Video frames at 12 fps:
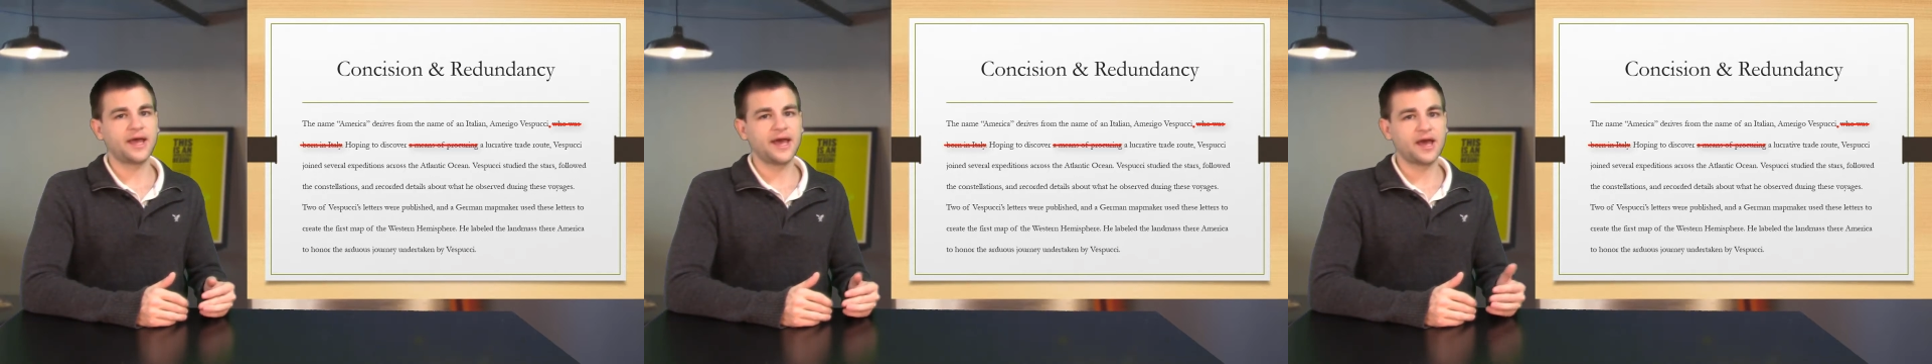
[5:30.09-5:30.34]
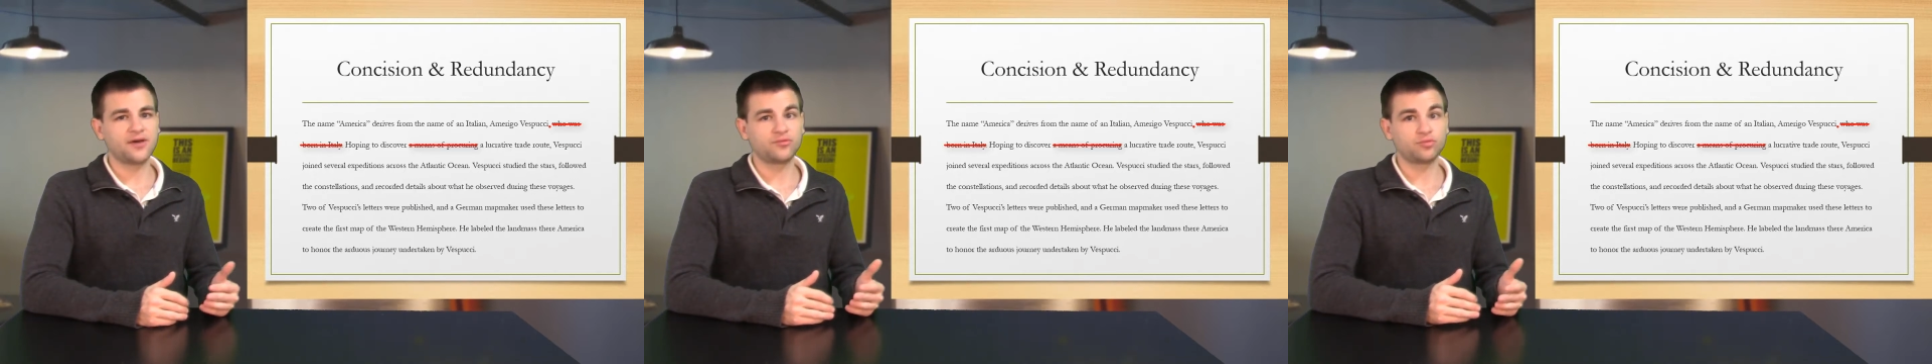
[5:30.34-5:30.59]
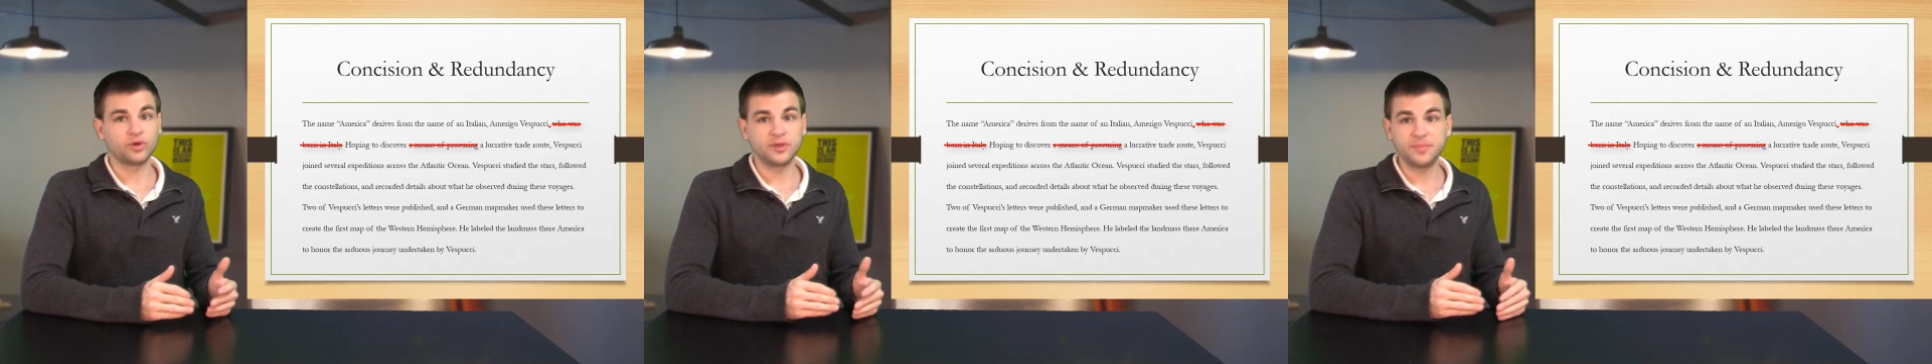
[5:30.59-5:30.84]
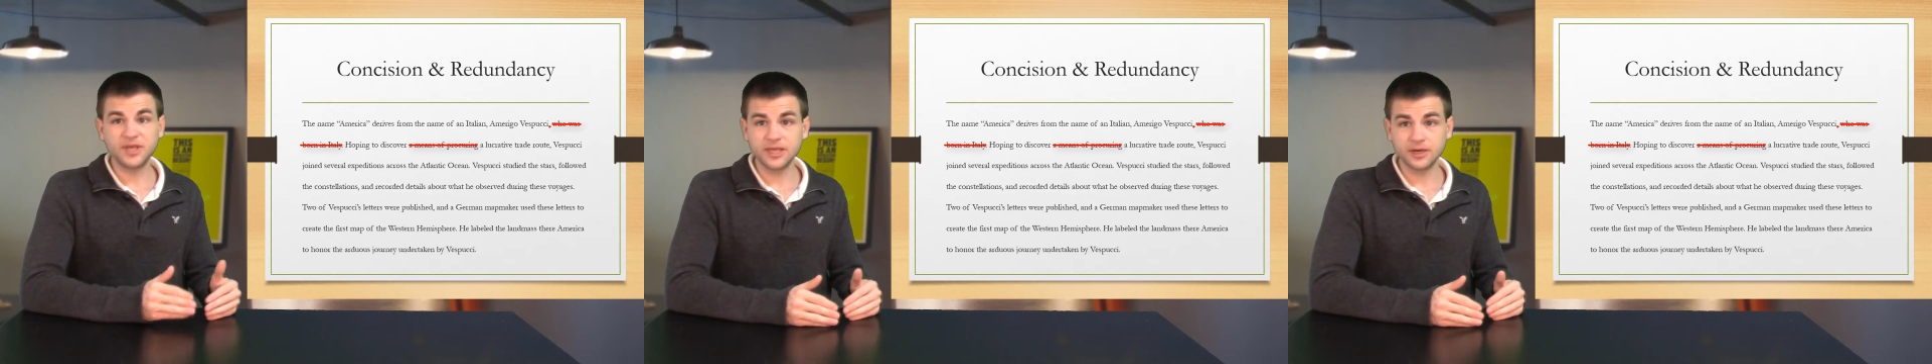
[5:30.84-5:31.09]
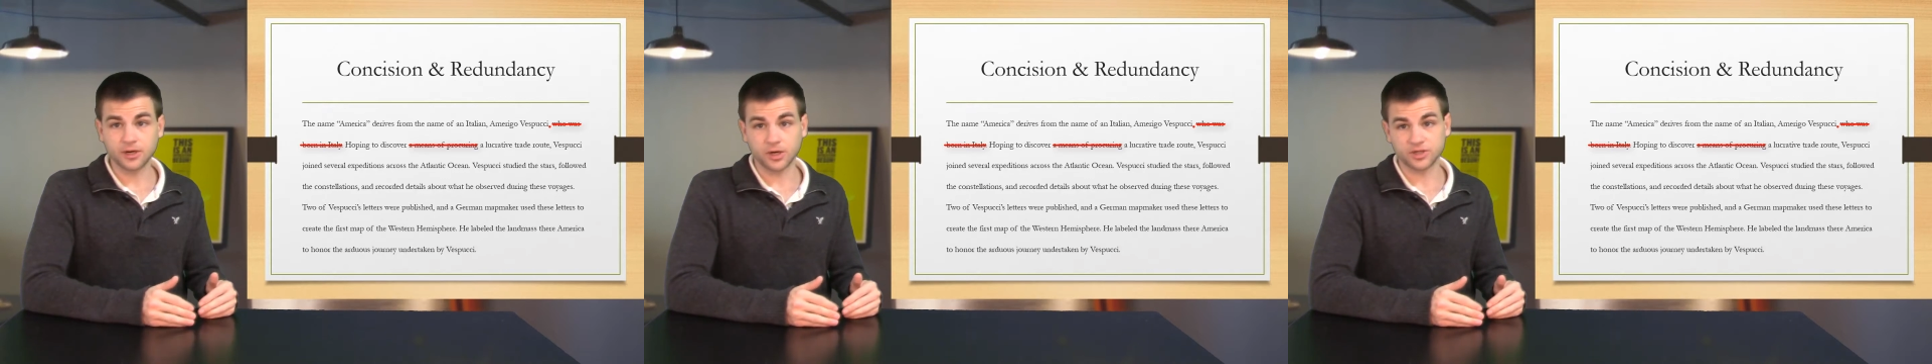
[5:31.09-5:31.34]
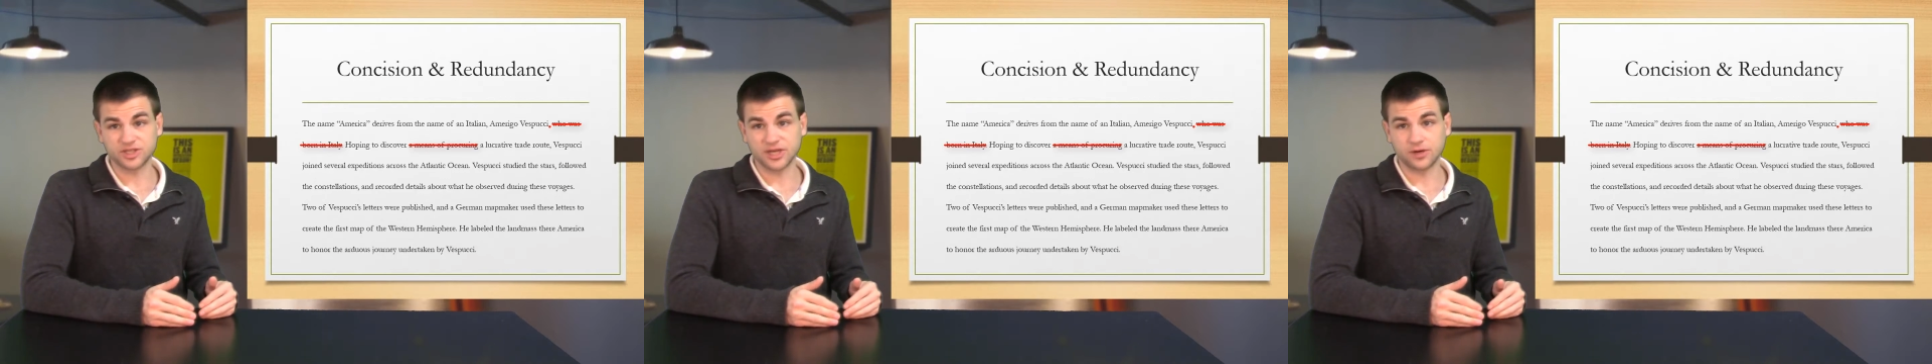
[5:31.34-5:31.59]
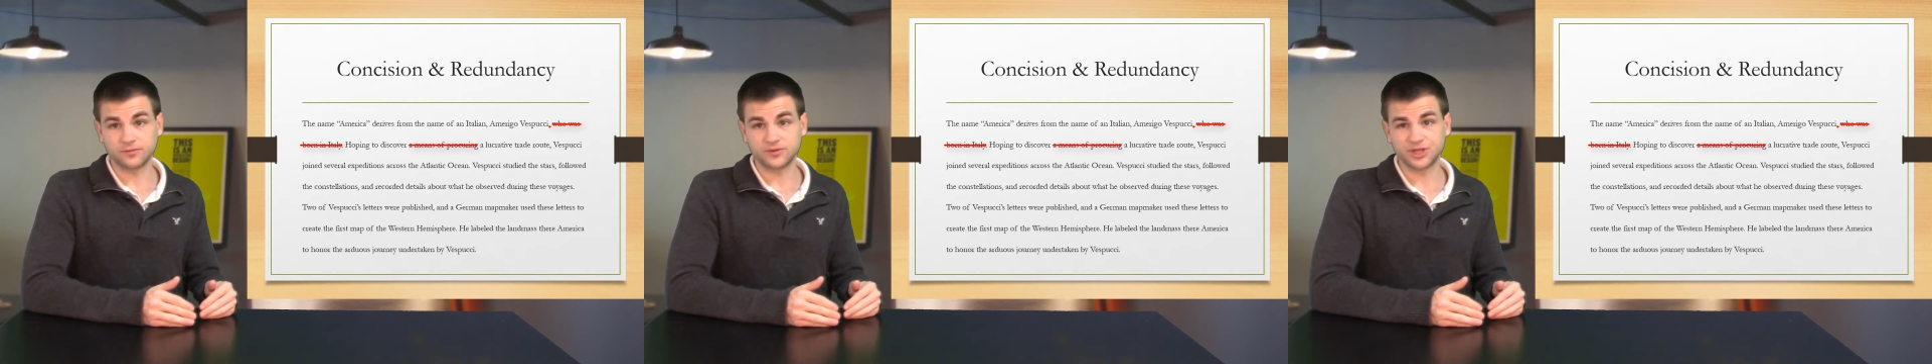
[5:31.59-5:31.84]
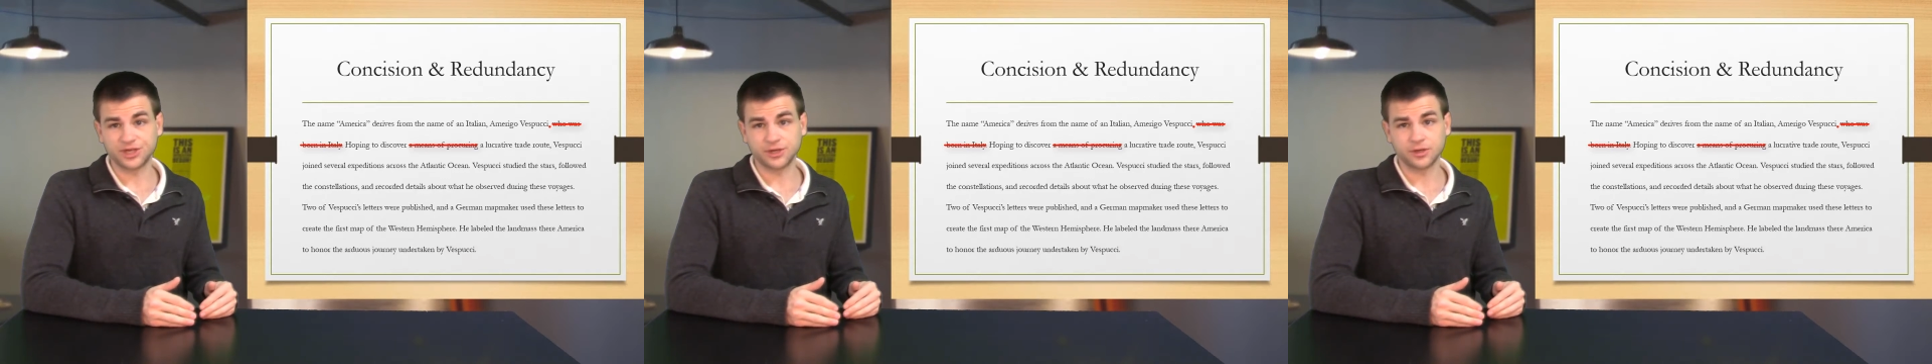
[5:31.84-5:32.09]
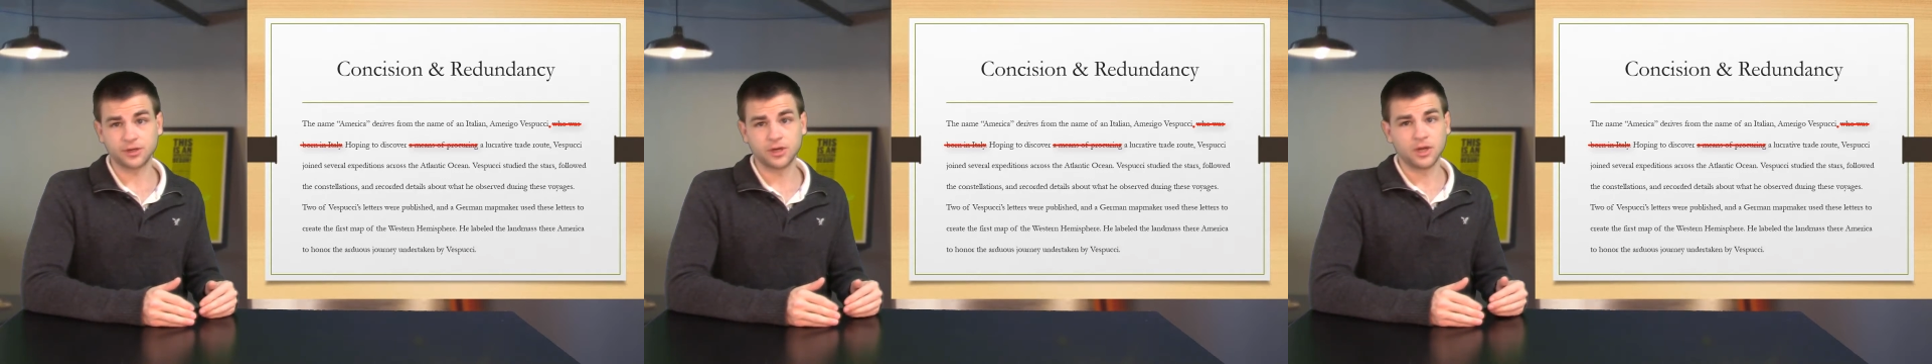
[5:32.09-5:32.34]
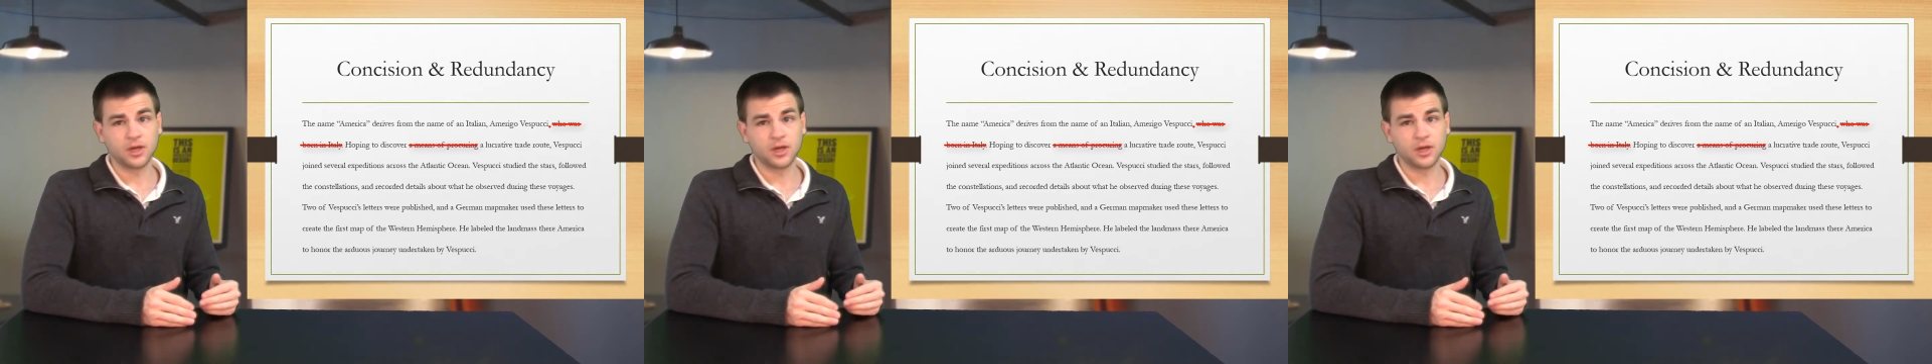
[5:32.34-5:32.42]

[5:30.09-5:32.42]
have repeated ourselves here.